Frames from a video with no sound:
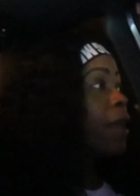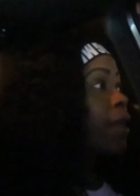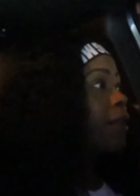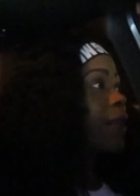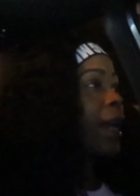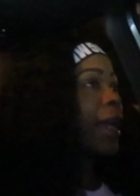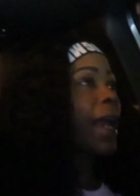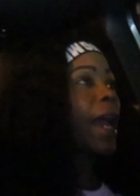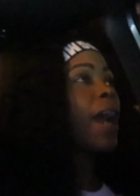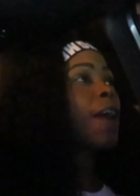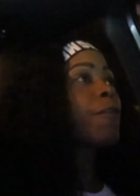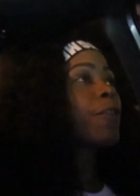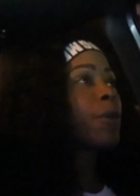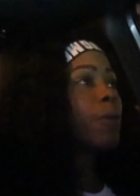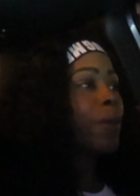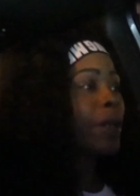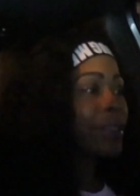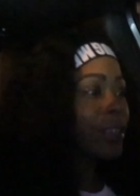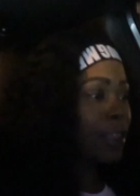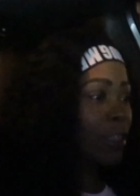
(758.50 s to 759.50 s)
Like, every
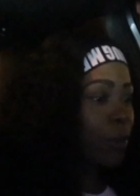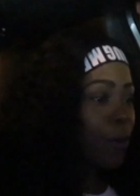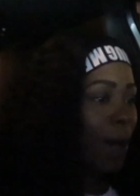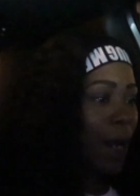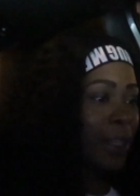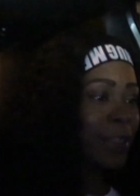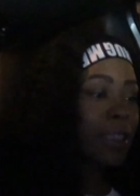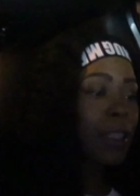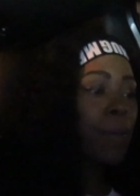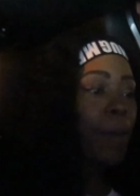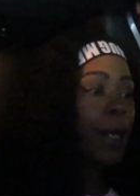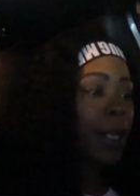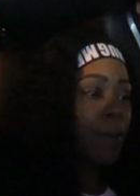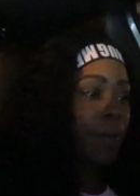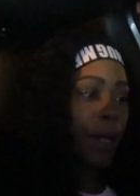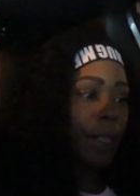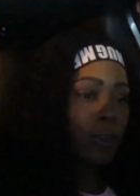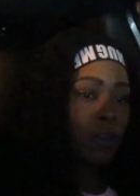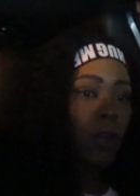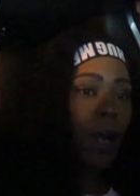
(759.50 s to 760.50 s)
once in a while, somebody
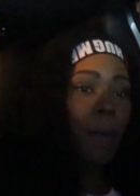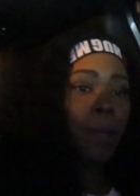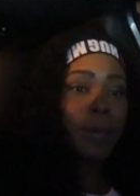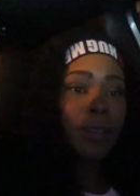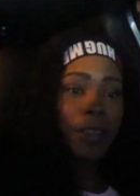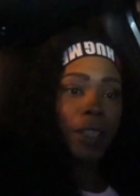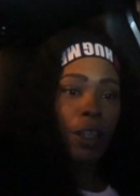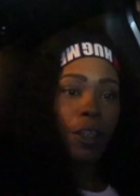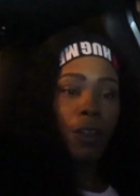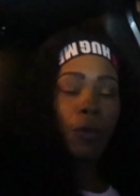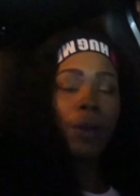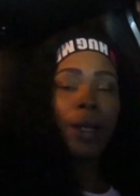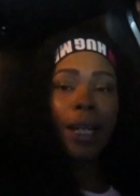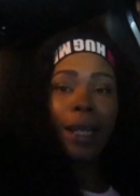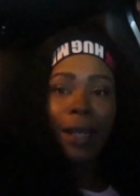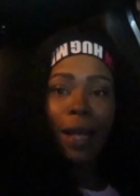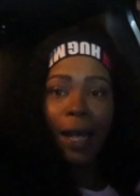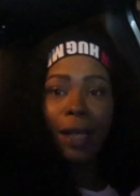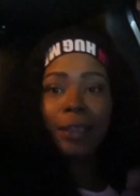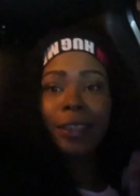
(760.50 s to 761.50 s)
might drop and tell you where
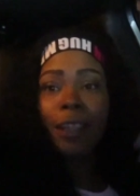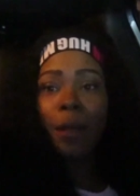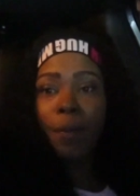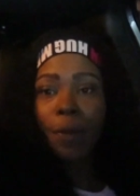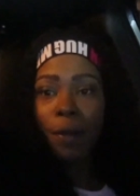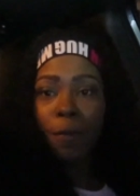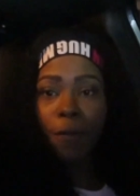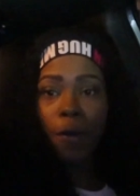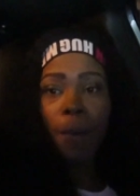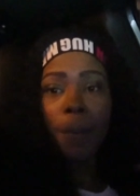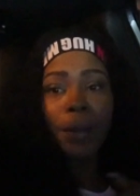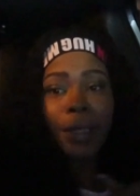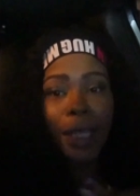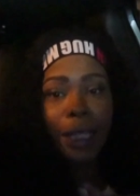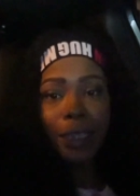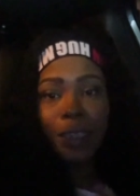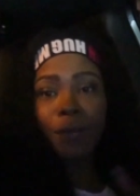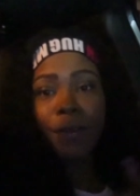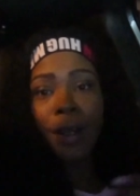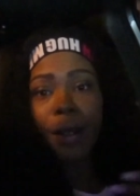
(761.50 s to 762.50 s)
they got something from, but
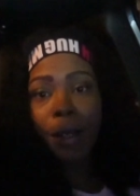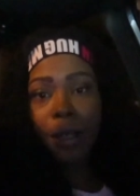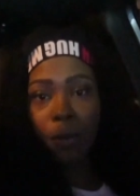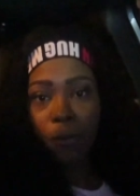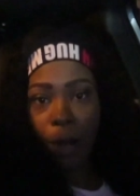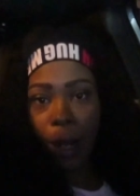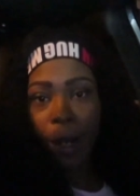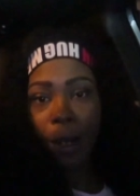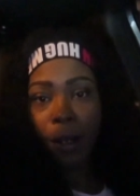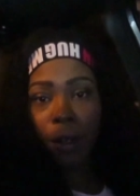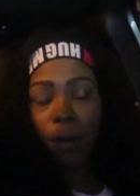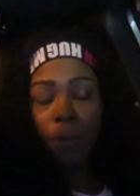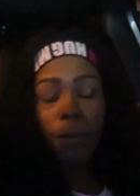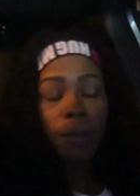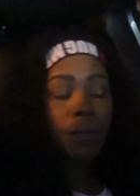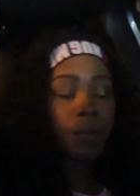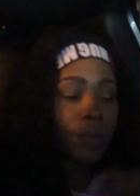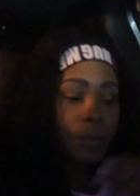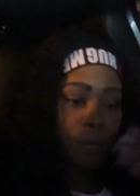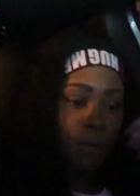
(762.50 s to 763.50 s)
that's very rare.
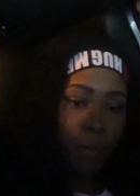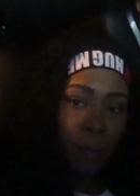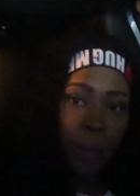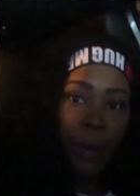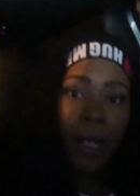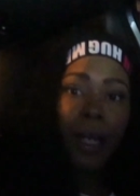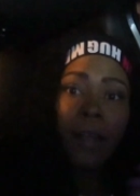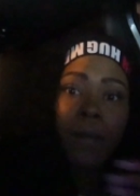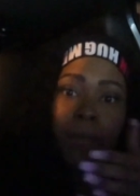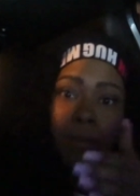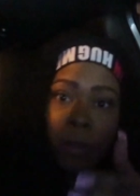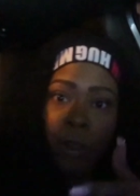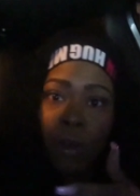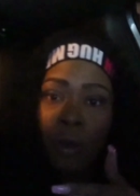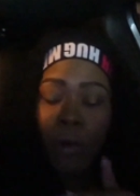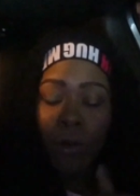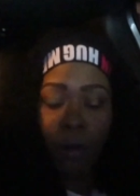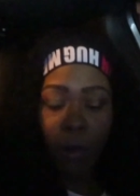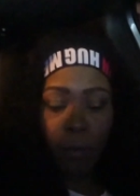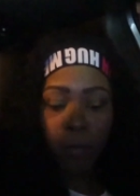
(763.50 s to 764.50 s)
But
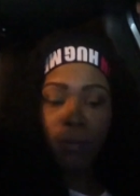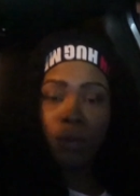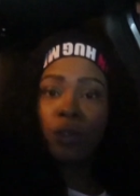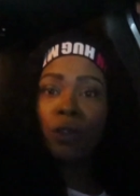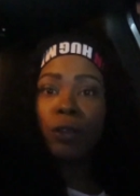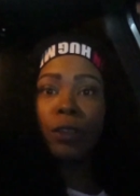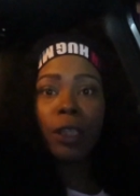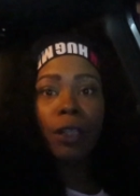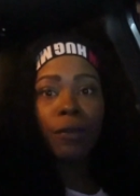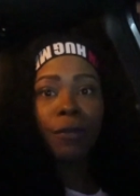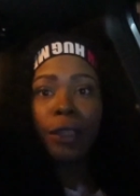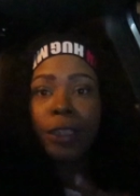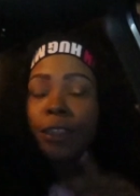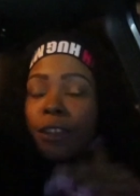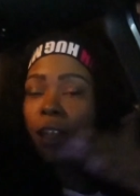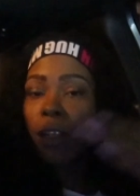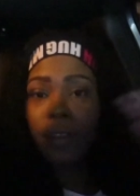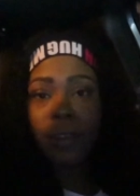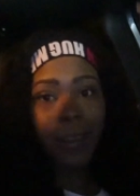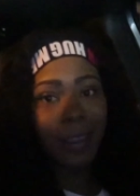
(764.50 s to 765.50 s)
Google, do your
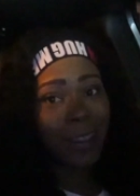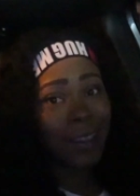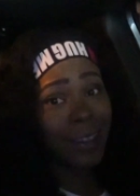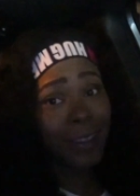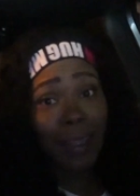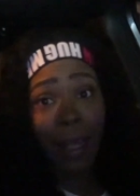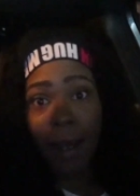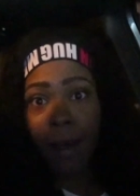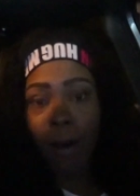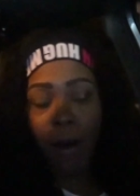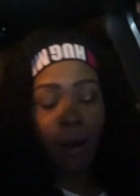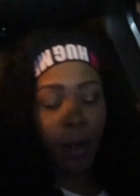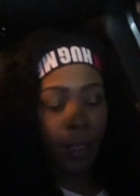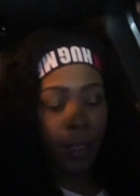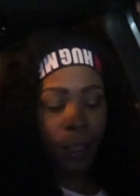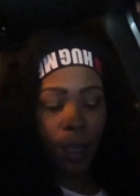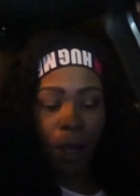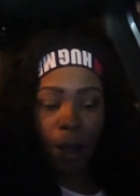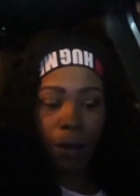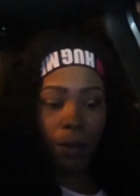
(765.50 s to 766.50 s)
research. It's not
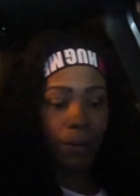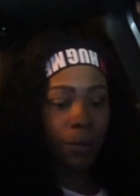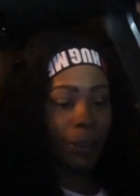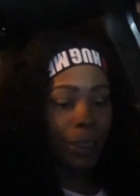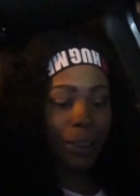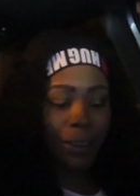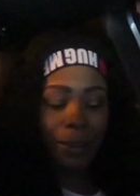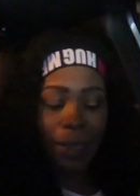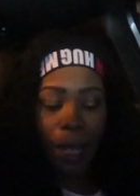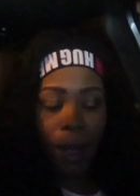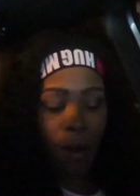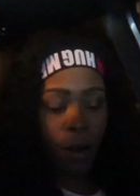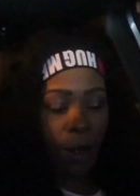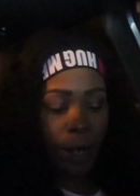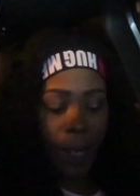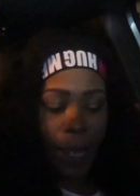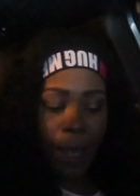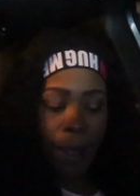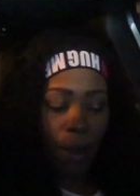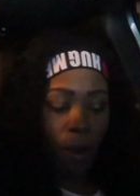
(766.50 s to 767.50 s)
hard, y'all. It's not
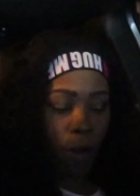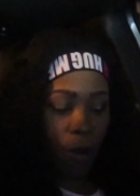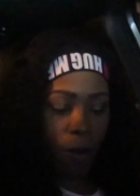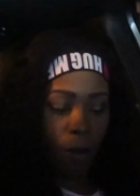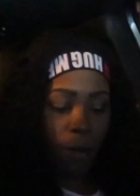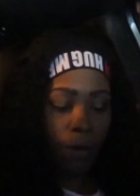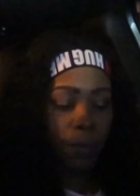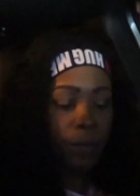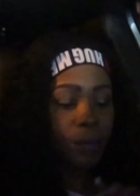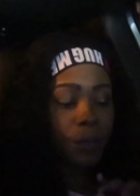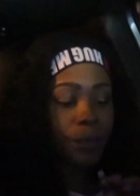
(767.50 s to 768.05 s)
hard at all.